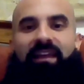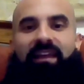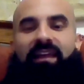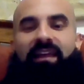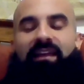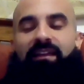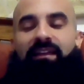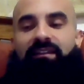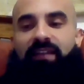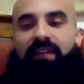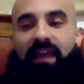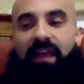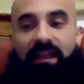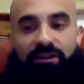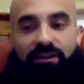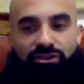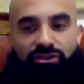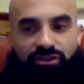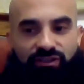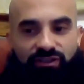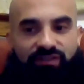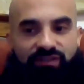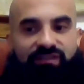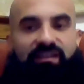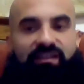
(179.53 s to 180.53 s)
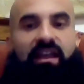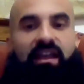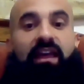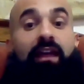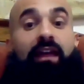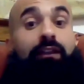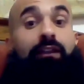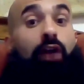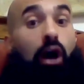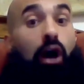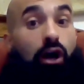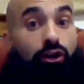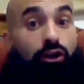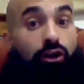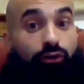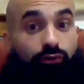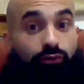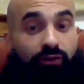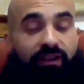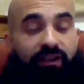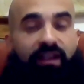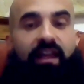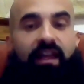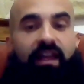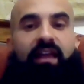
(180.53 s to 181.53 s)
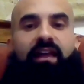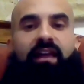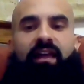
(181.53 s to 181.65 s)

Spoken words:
and anxious and hungry